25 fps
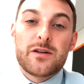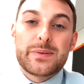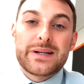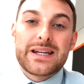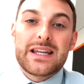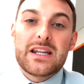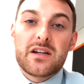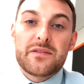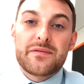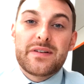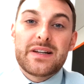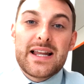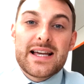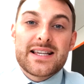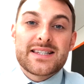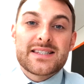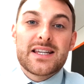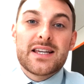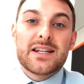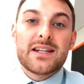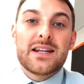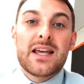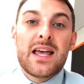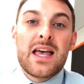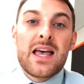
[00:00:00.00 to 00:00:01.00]
beginning of a
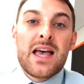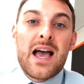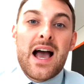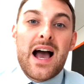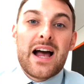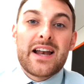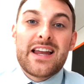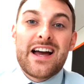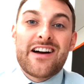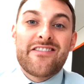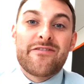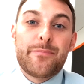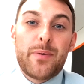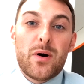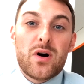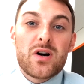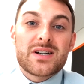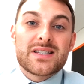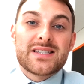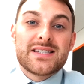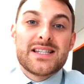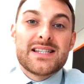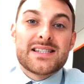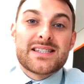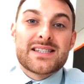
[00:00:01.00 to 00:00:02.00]
lesson, and you have
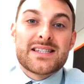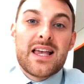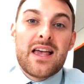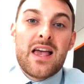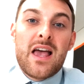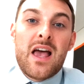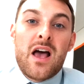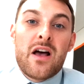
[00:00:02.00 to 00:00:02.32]
boxes